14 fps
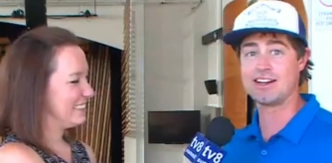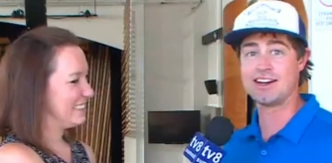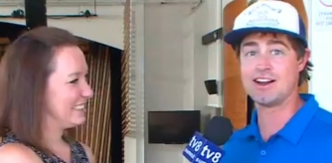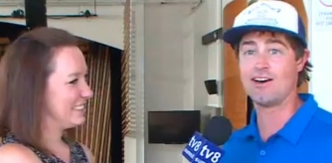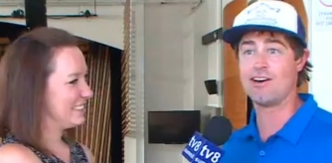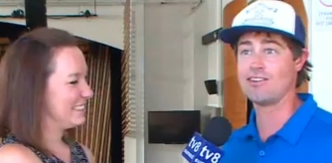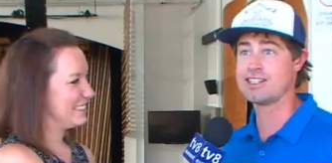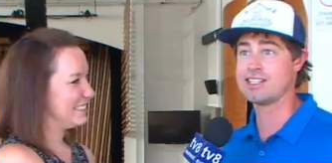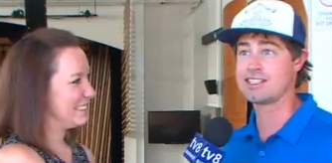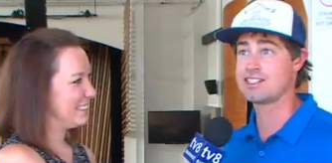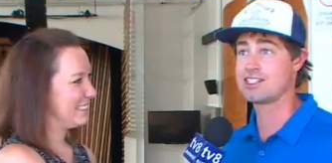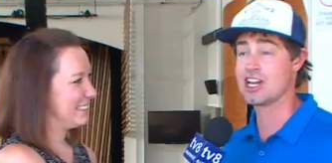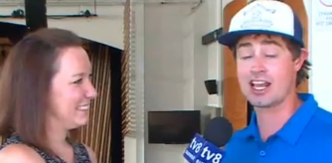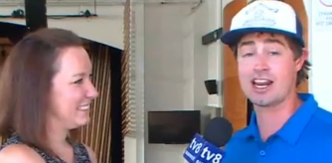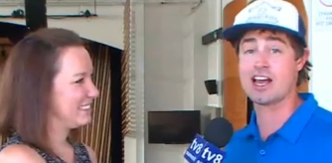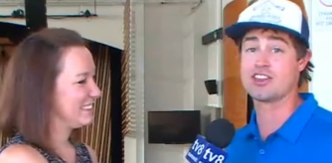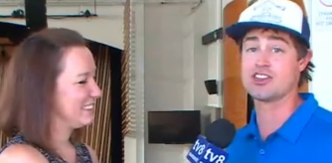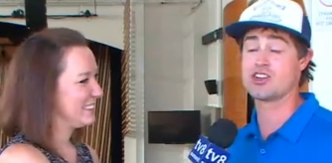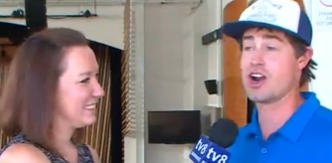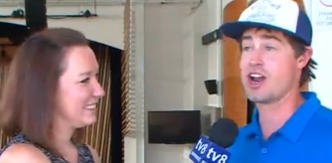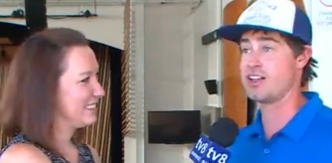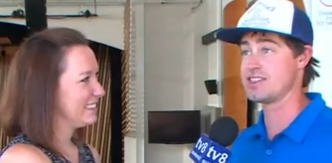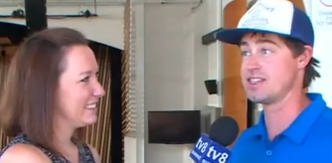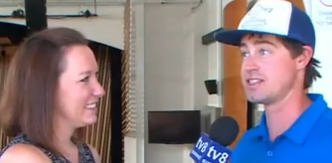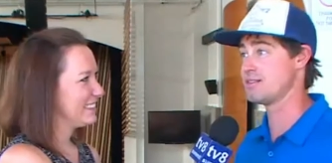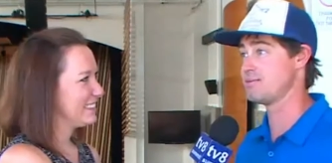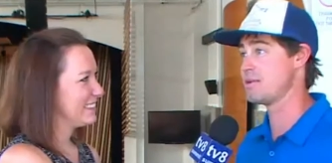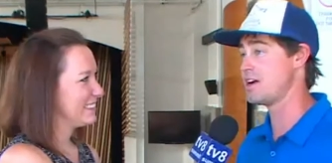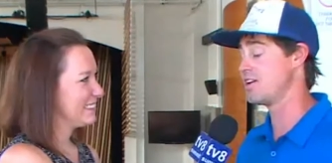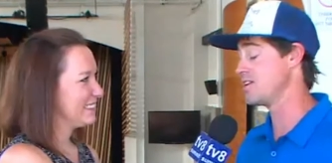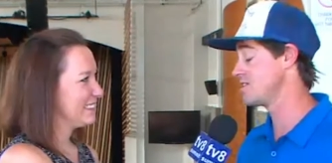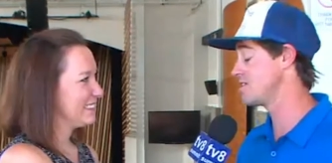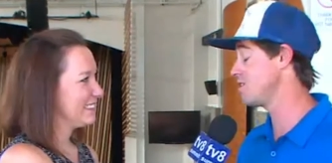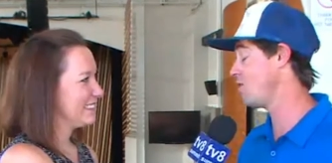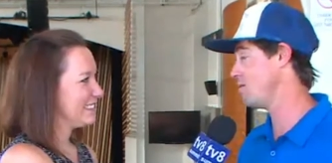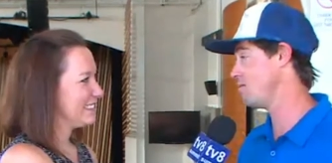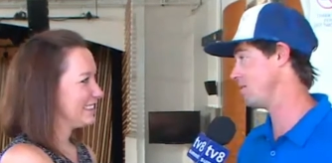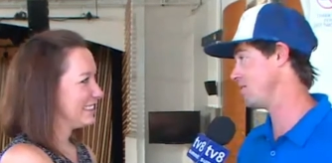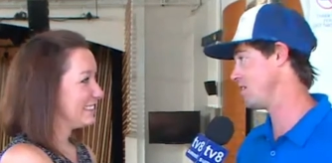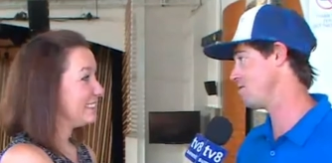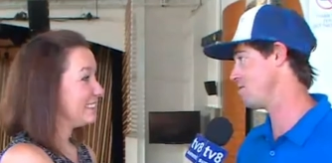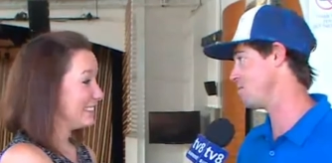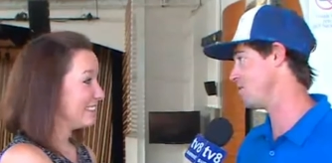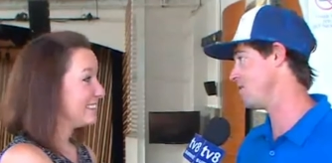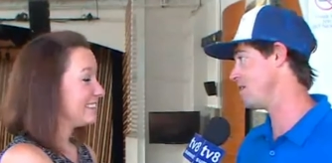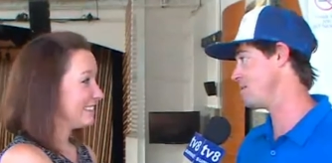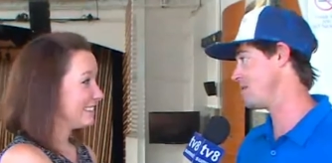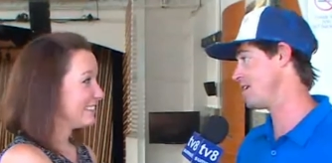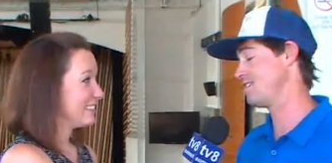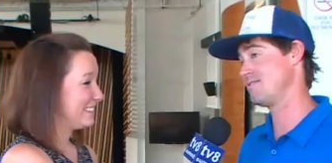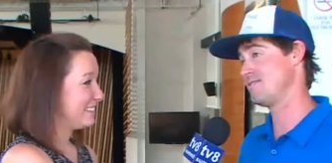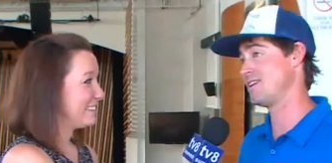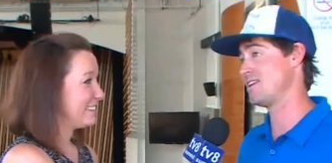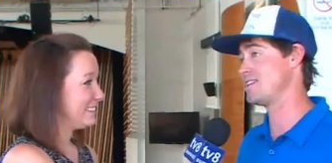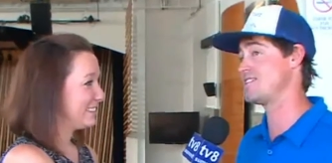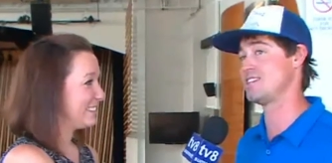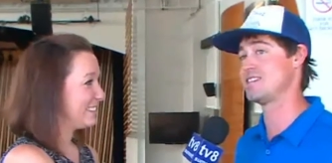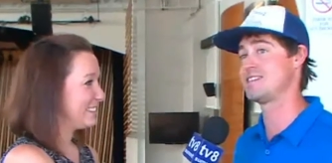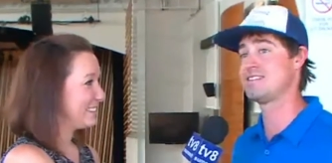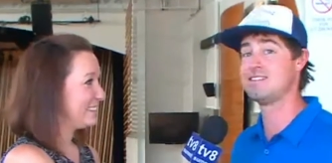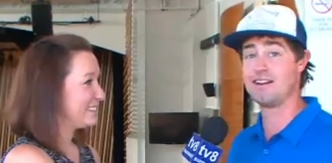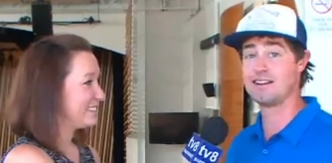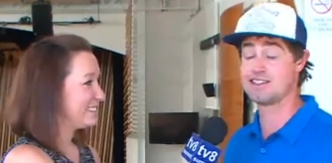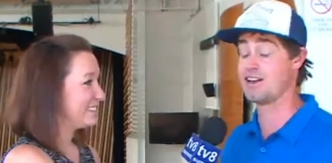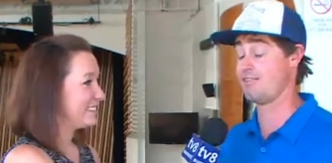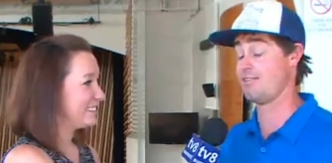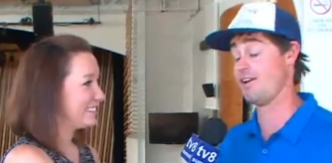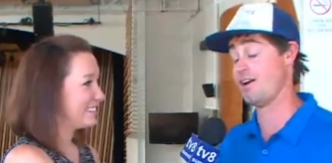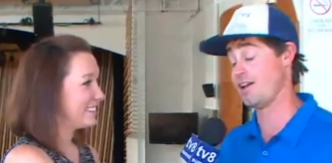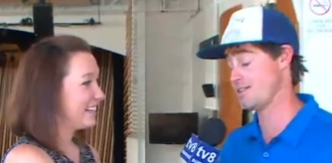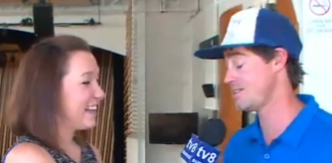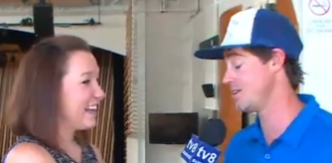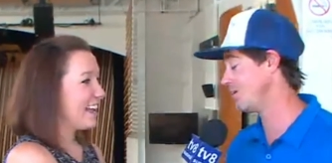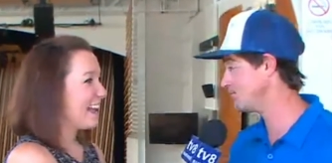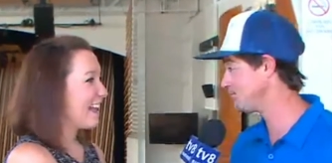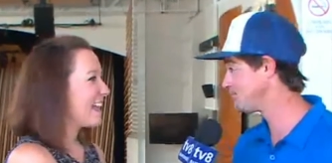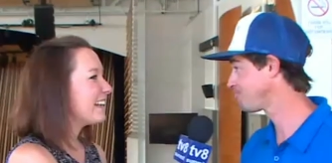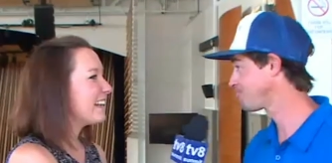Speaker 1: and you know just checking out the trail system here is so unbelievable. I mean, it's just ton of fun. So and